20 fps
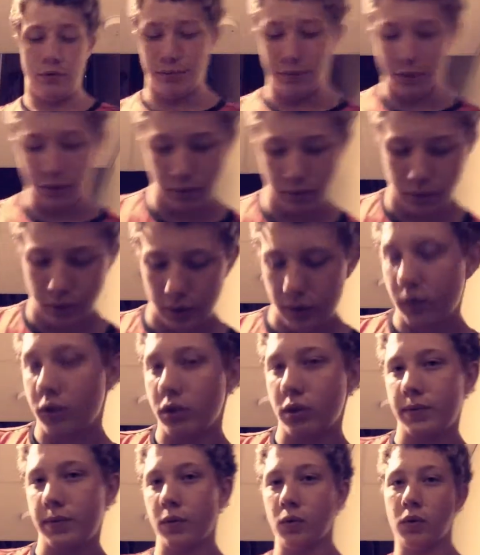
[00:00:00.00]
you'd be doing a
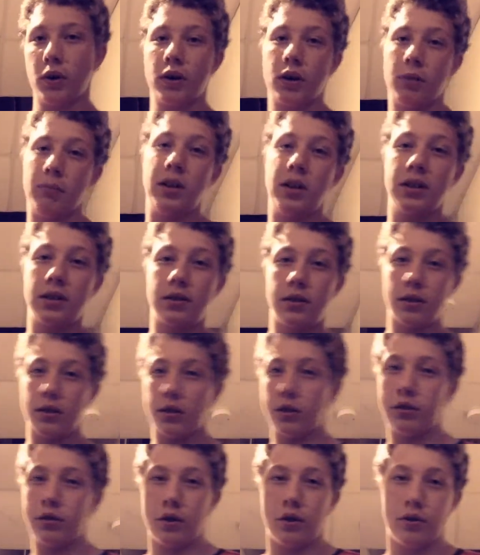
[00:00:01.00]
squat if you're working on muscle,
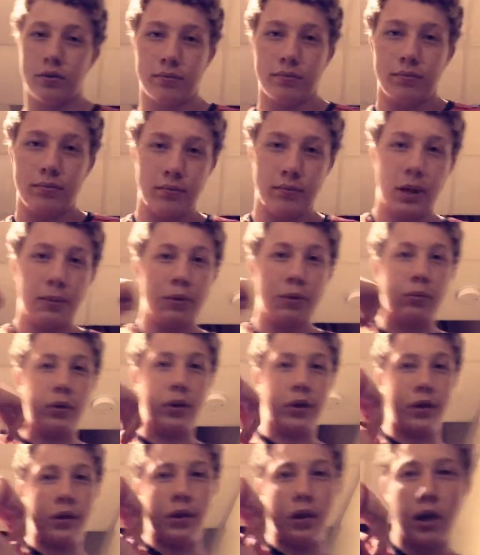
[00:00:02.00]
you know, your upper
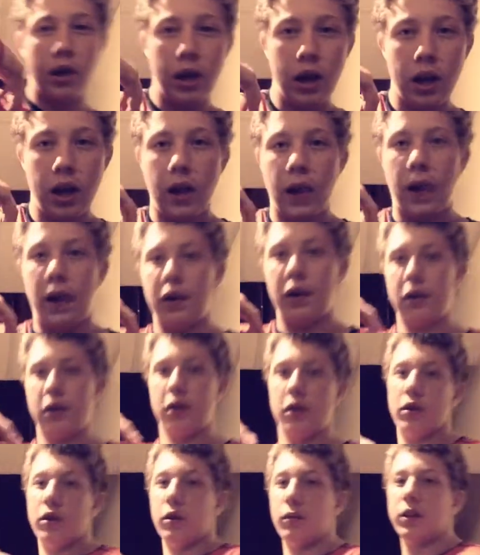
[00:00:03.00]
body. And,
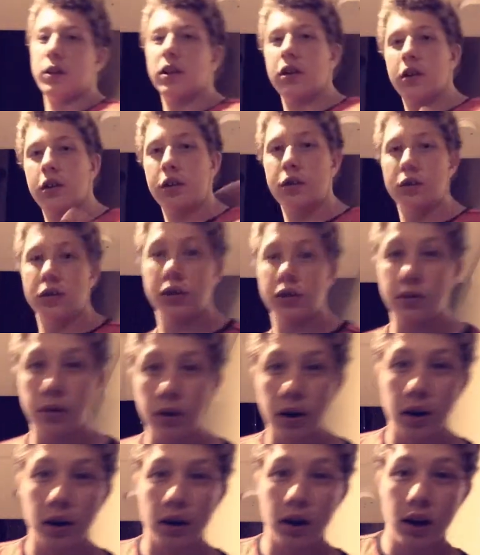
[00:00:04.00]
you know, you went down to do a
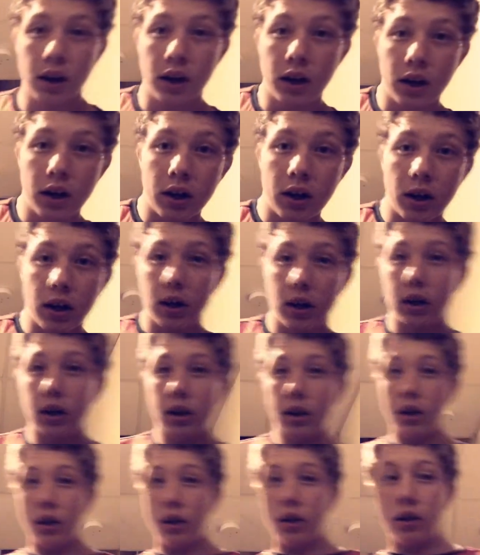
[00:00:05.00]
squat.
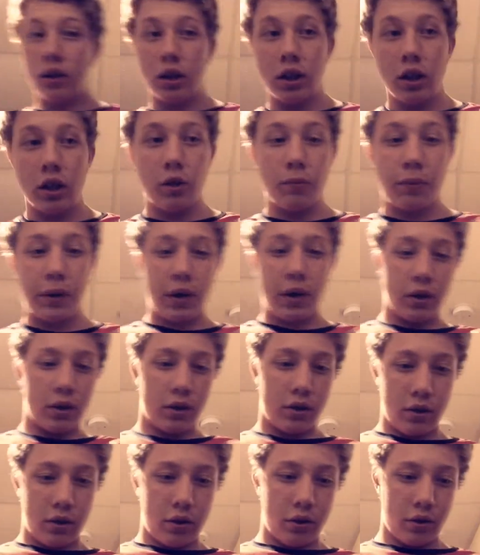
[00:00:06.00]
And your
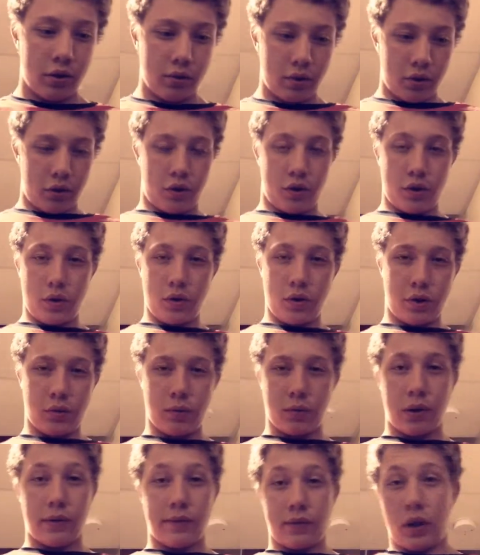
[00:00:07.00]
pants, you know, your shorts
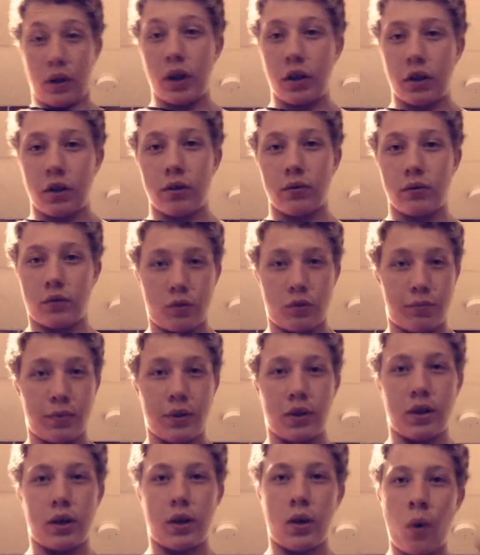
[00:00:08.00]
or whatever you had on, just
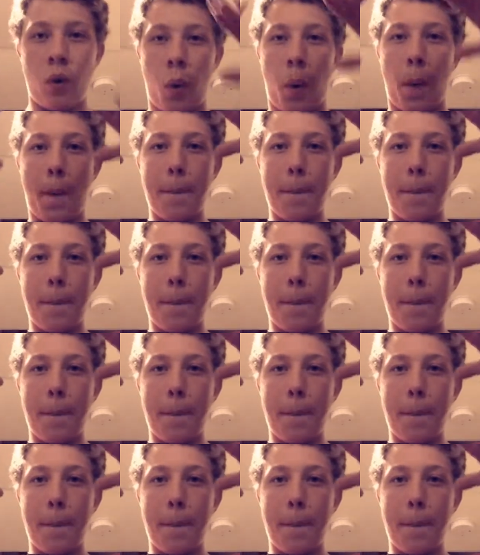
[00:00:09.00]
be like,